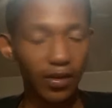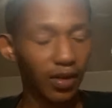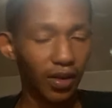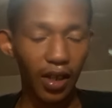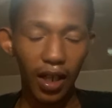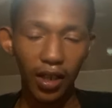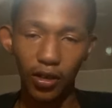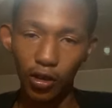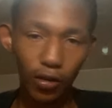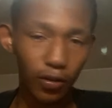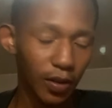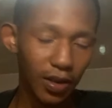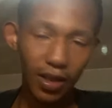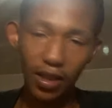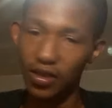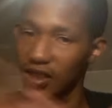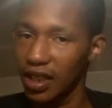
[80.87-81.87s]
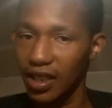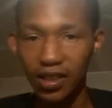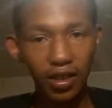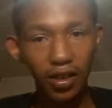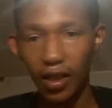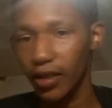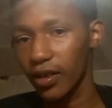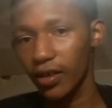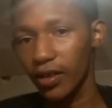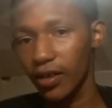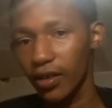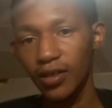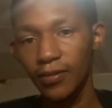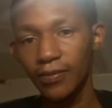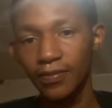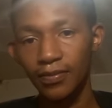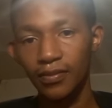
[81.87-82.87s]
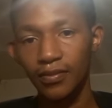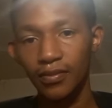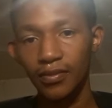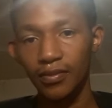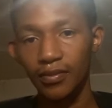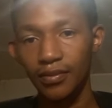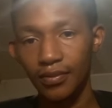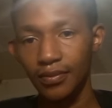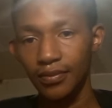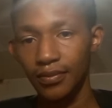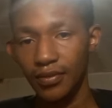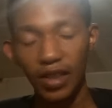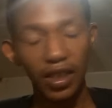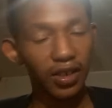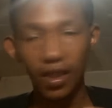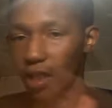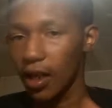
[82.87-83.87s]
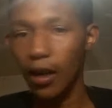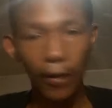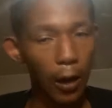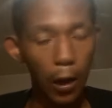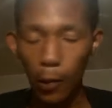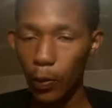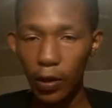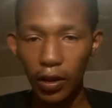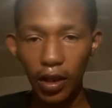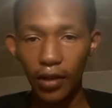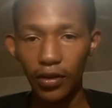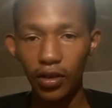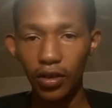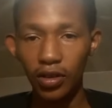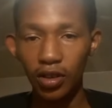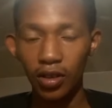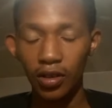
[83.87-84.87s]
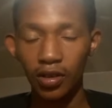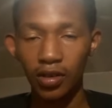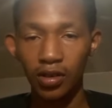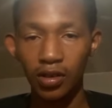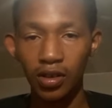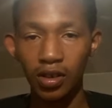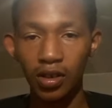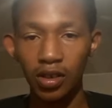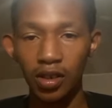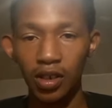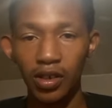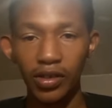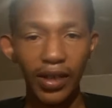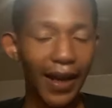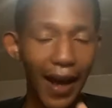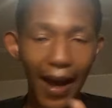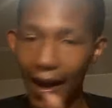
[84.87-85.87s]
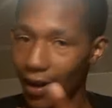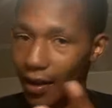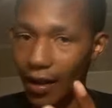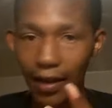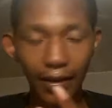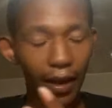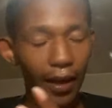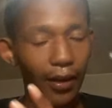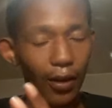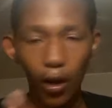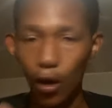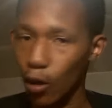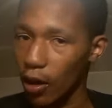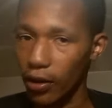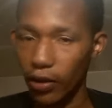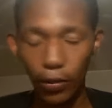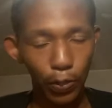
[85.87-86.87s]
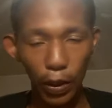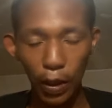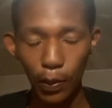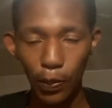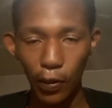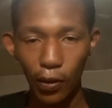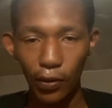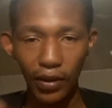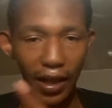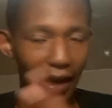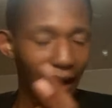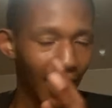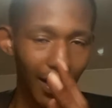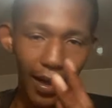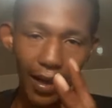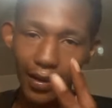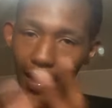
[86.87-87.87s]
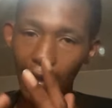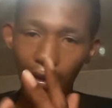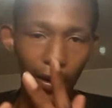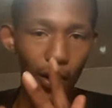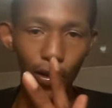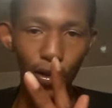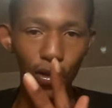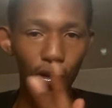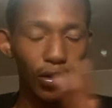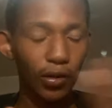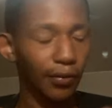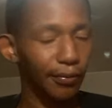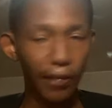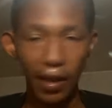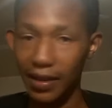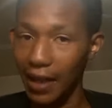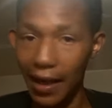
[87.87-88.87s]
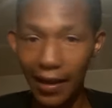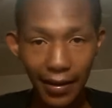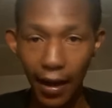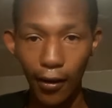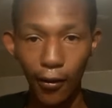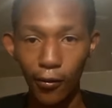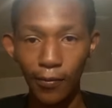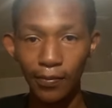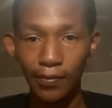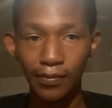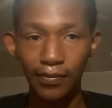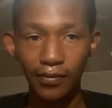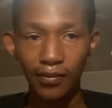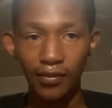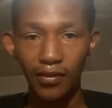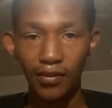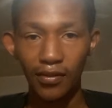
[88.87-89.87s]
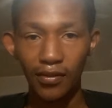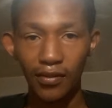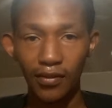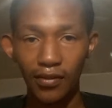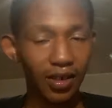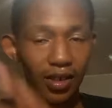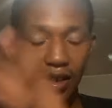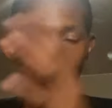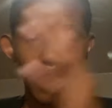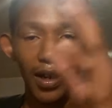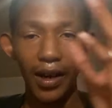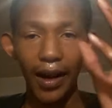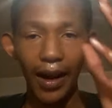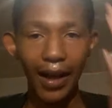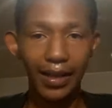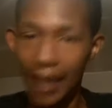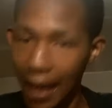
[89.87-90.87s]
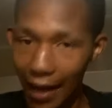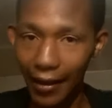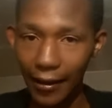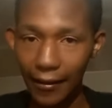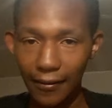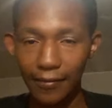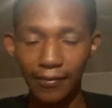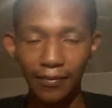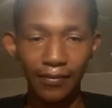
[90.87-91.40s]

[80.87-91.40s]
They too busy judging others instead of helping others. They act like they know other people. They act like they know you, but they don't. They just attacking.